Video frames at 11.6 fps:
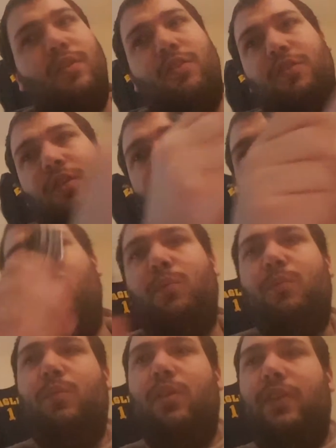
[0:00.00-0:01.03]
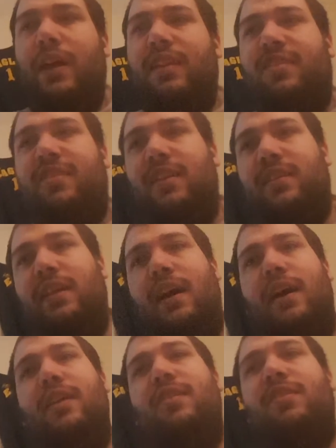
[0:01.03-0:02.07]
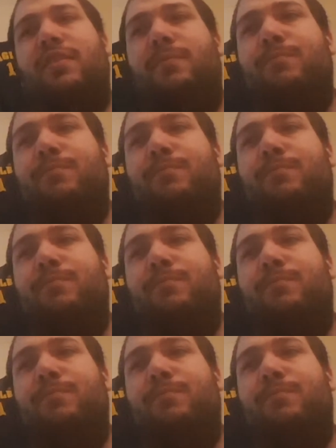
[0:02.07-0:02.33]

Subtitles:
So, with that said, guys,